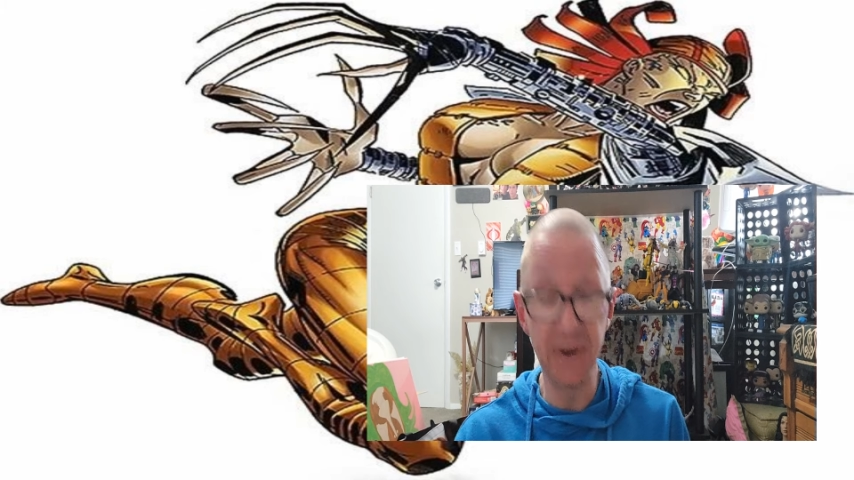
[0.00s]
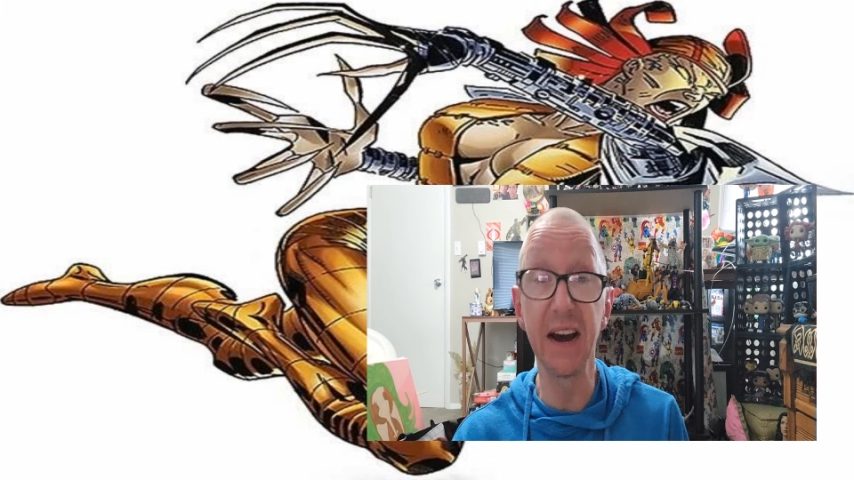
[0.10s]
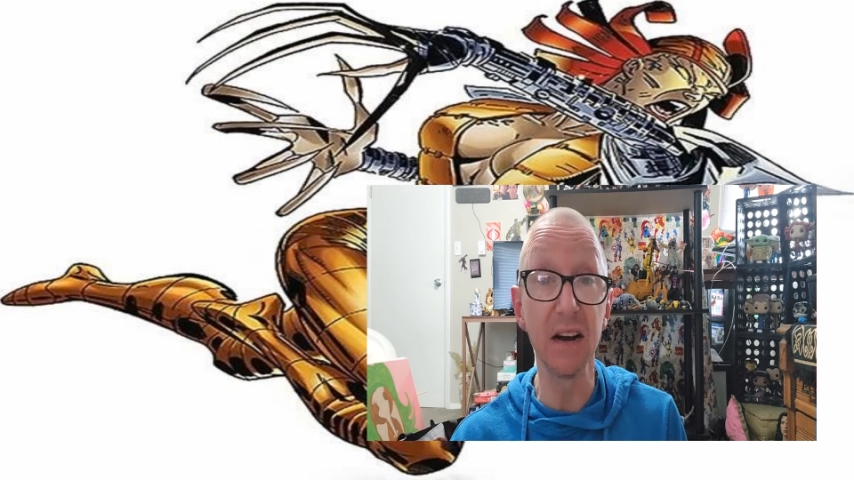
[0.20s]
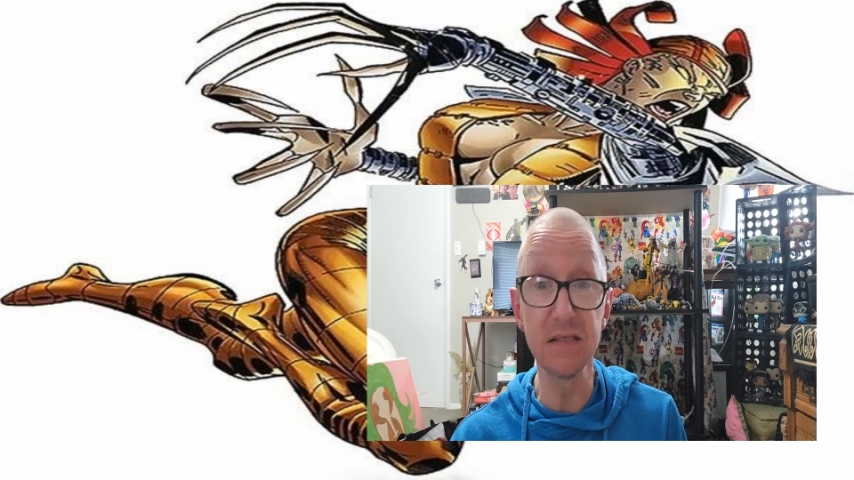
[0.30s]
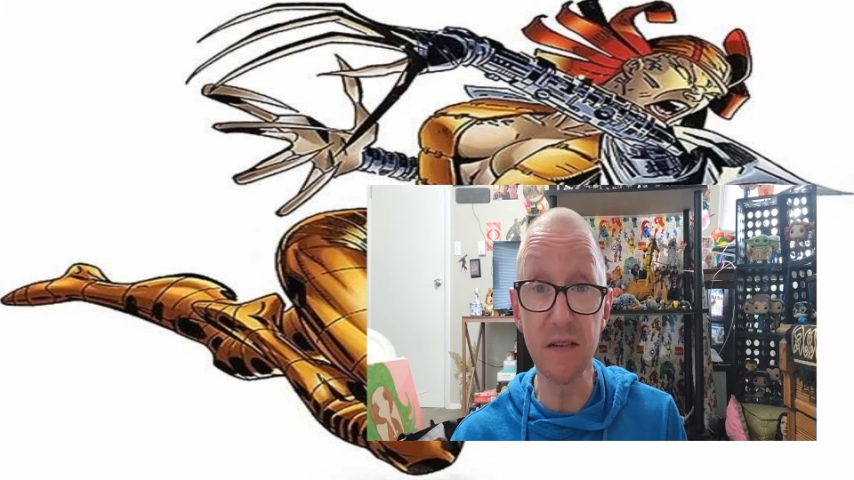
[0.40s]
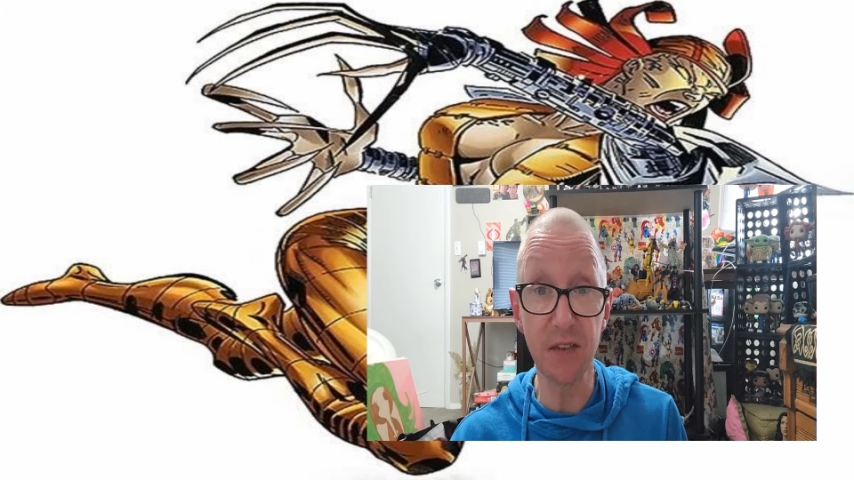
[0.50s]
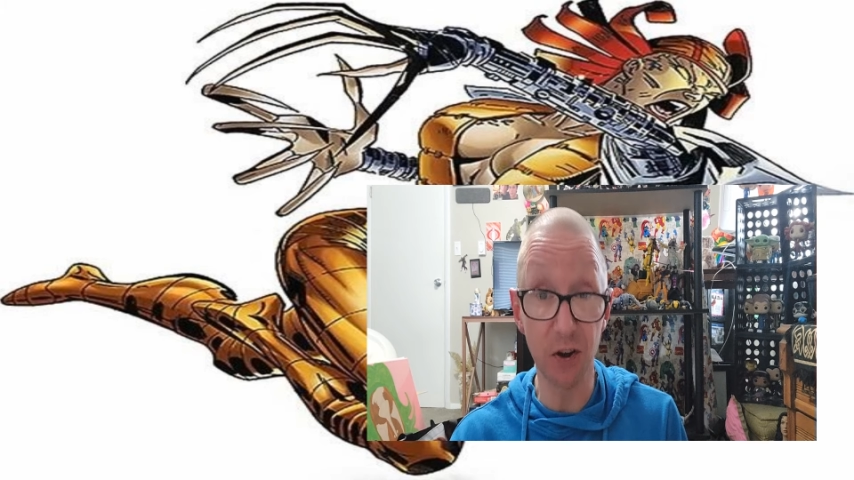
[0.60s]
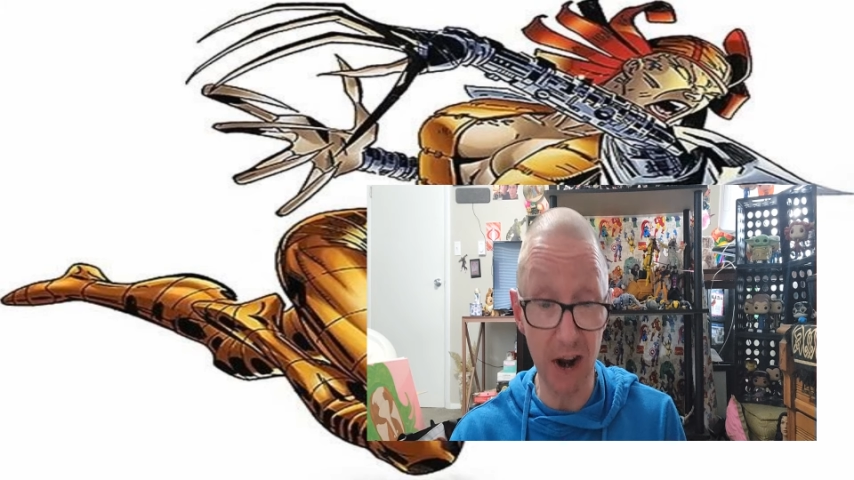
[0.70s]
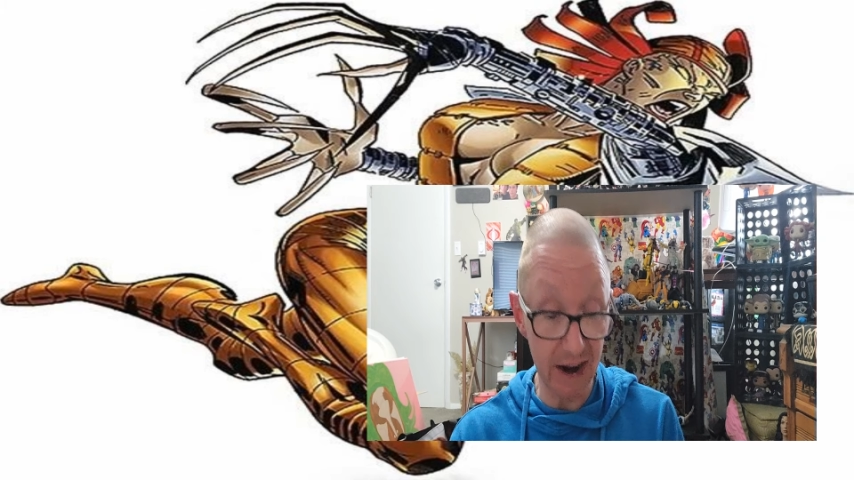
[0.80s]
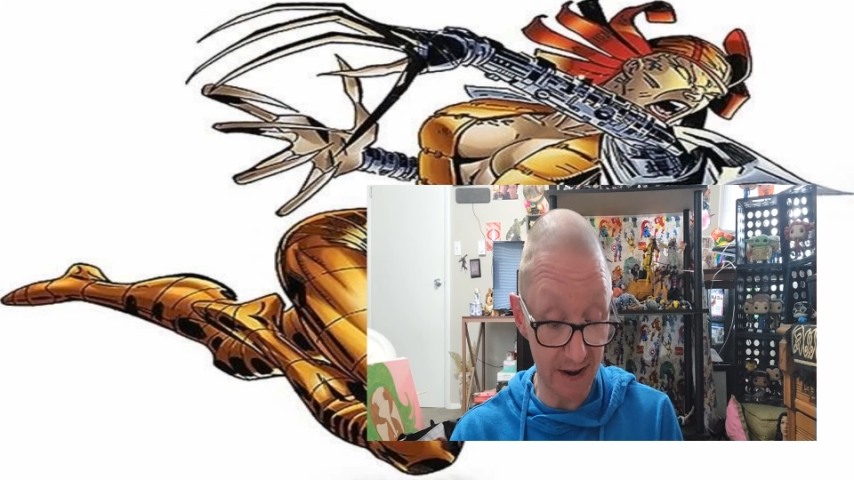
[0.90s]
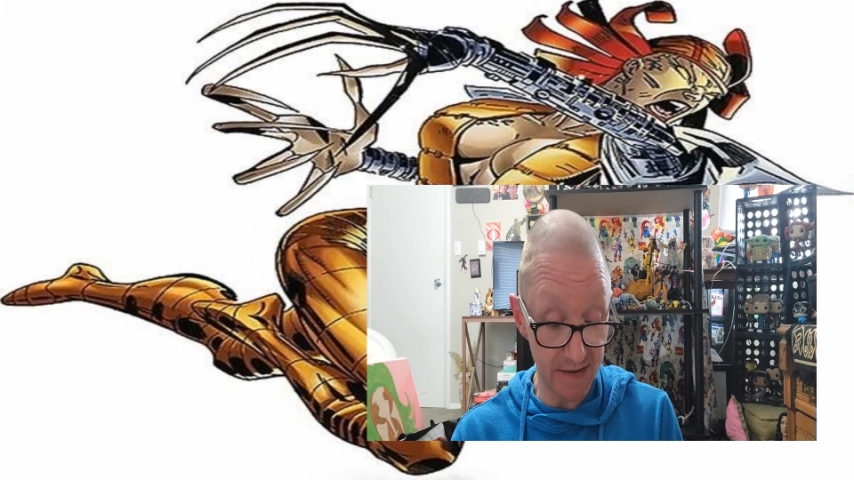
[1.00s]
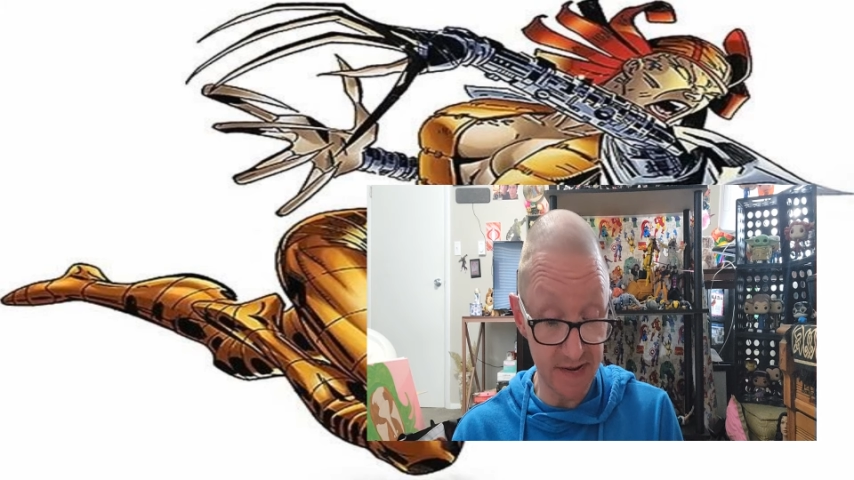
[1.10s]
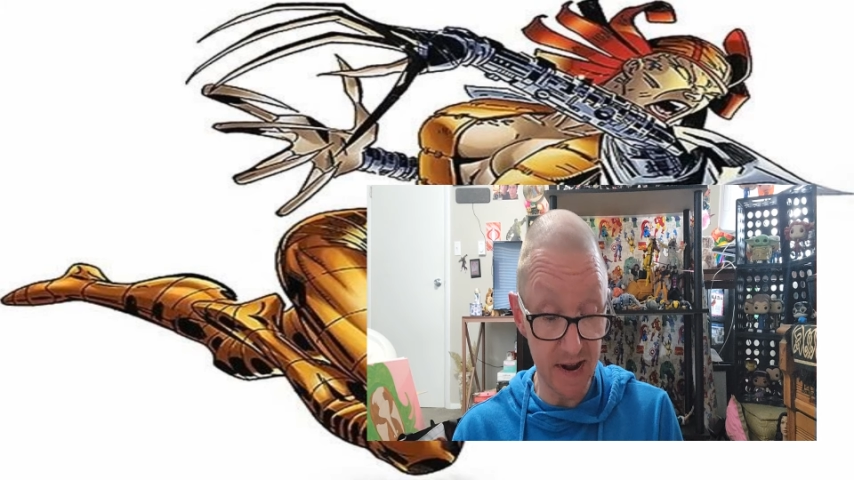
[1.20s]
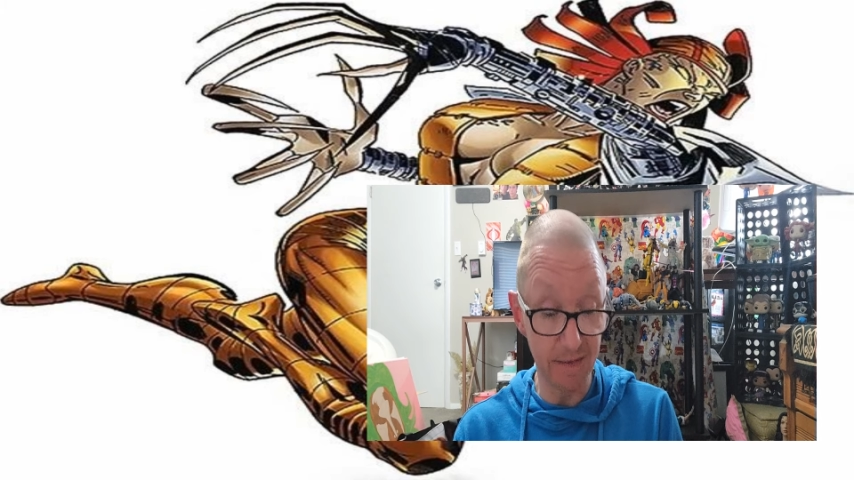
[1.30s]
because of you guys.